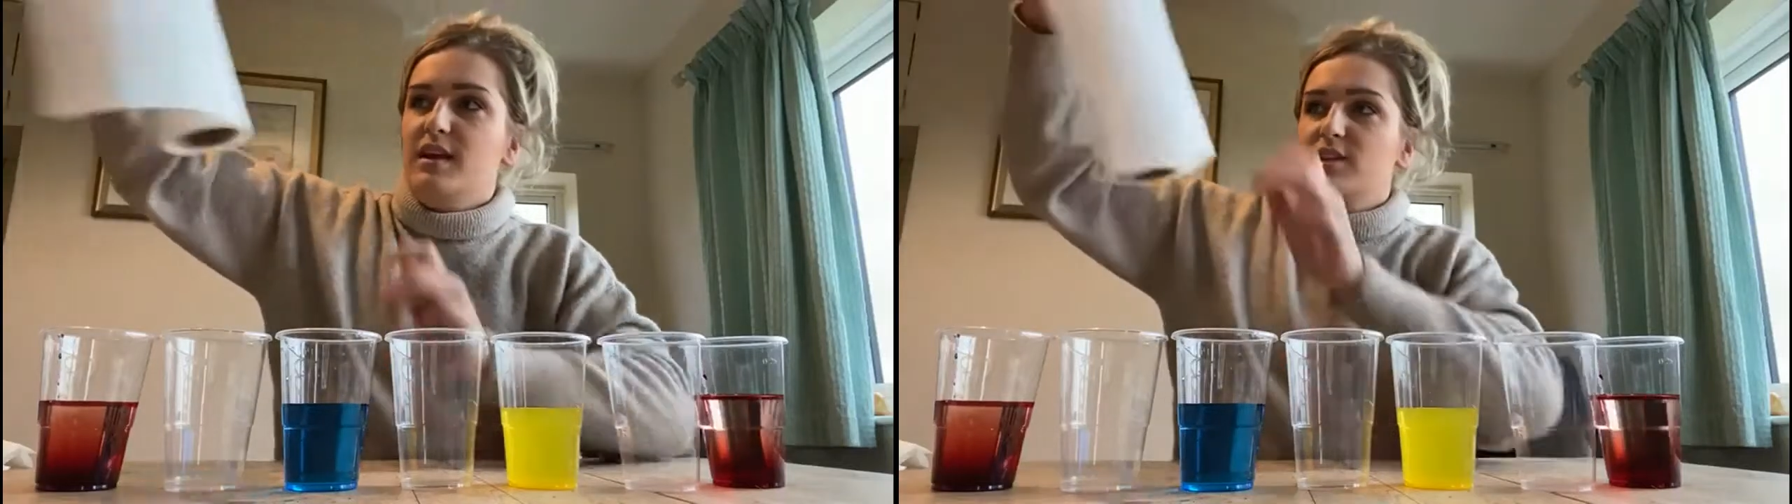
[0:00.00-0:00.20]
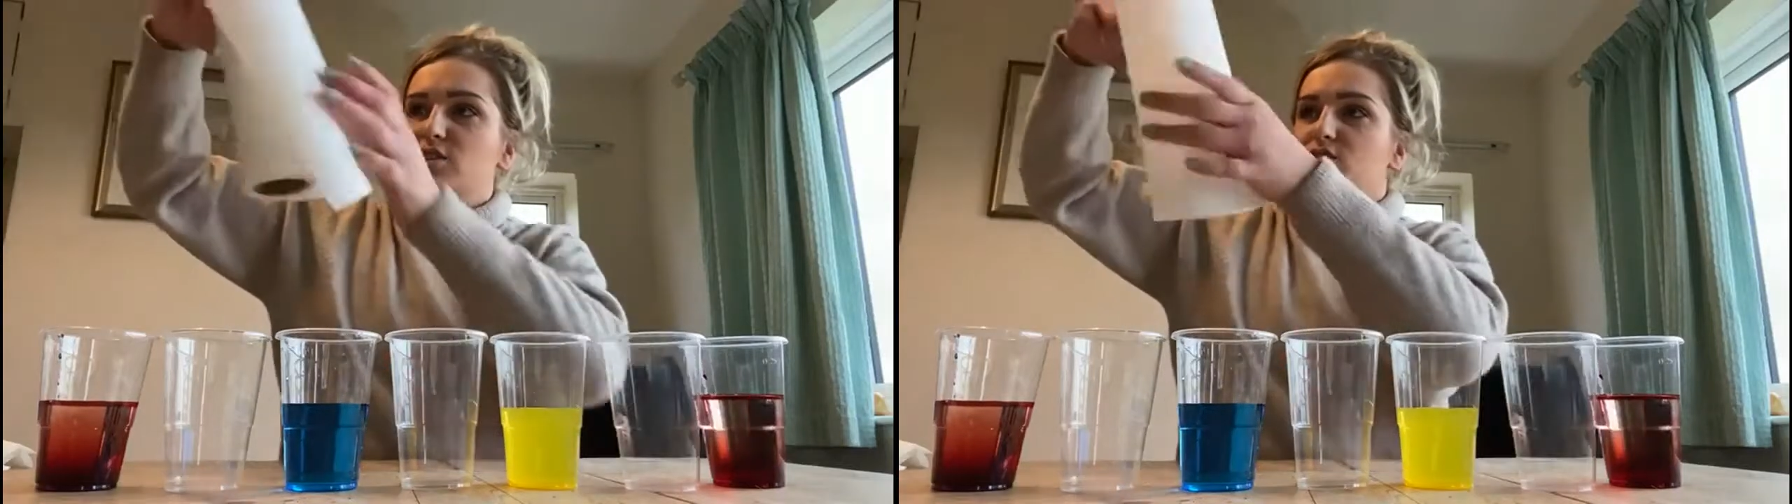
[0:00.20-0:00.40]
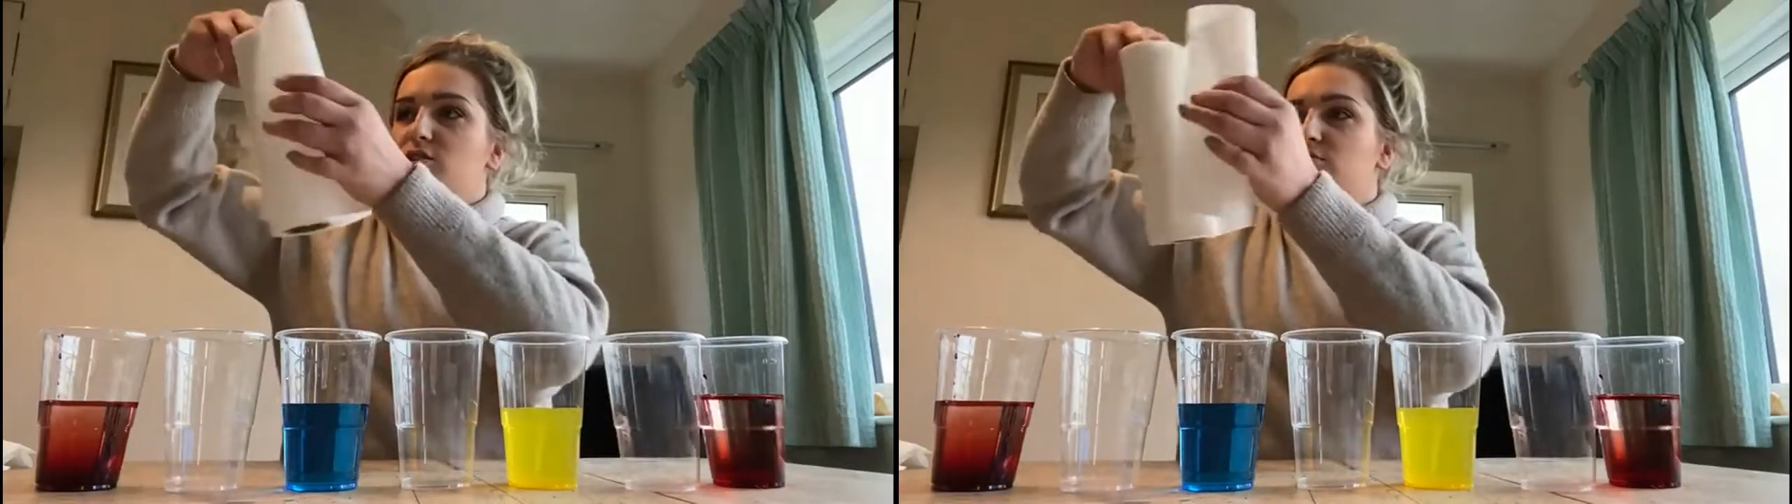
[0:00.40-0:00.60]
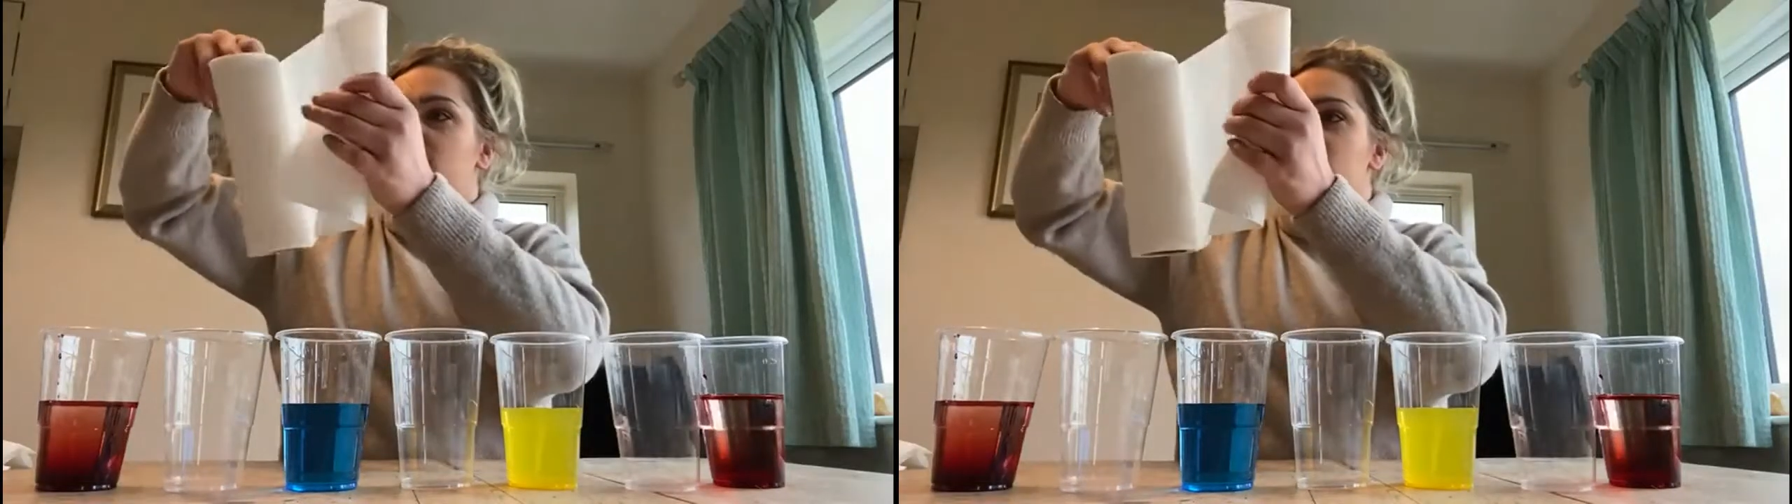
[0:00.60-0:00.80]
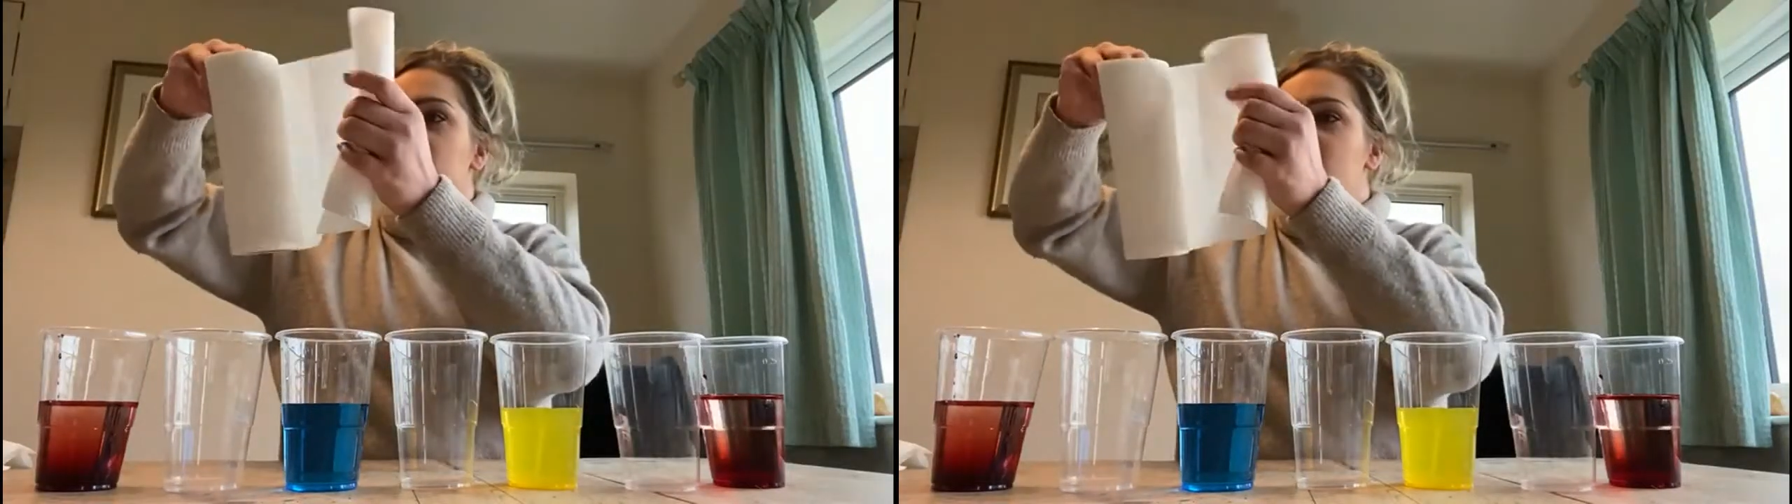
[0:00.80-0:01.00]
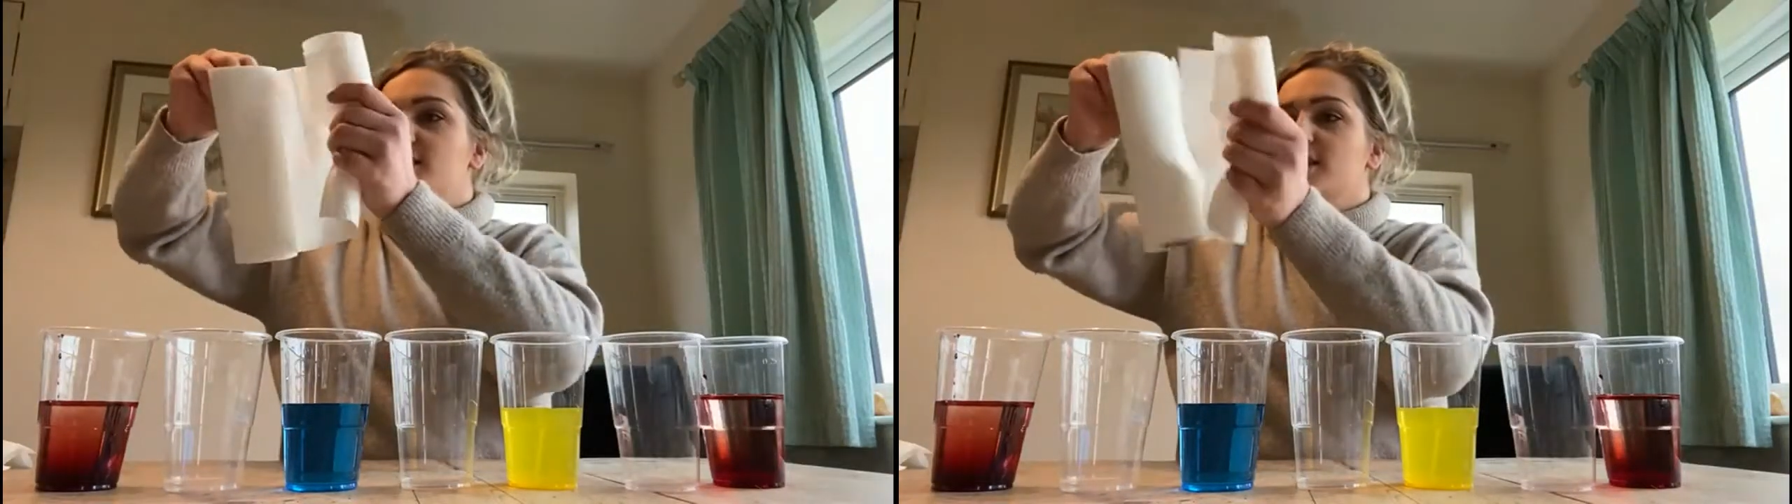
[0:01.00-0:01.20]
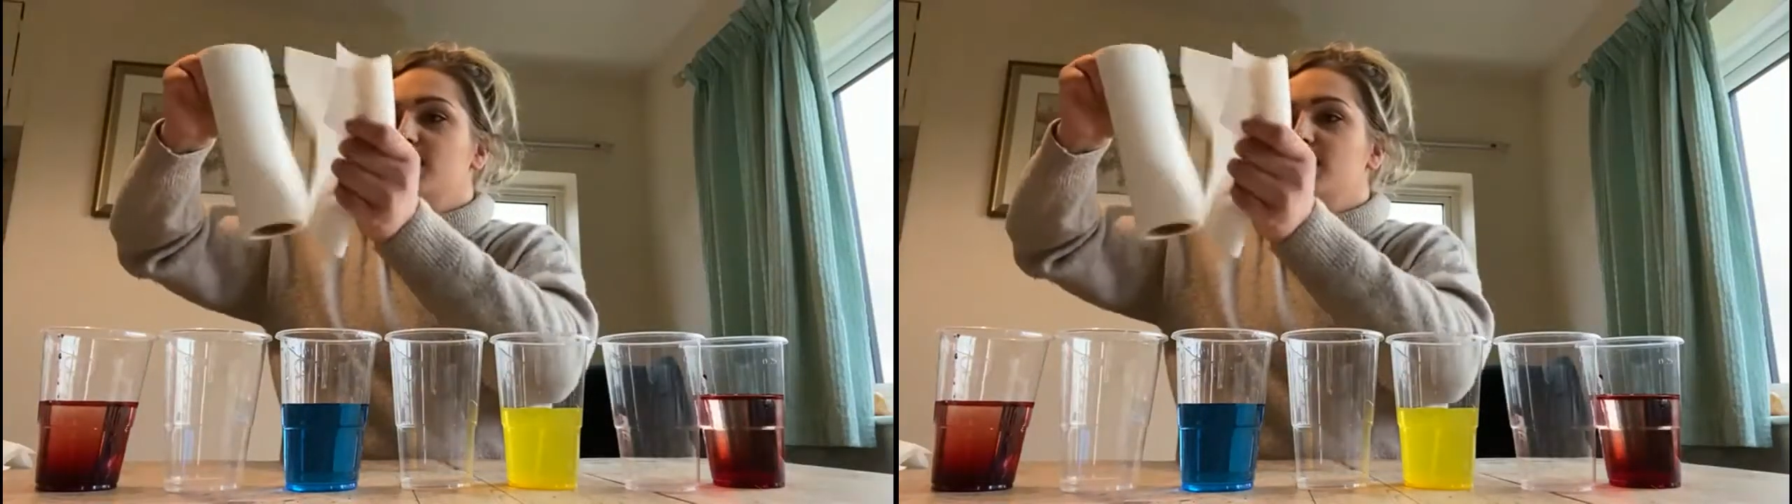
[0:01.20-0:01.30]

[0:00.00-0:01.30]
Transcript: is you need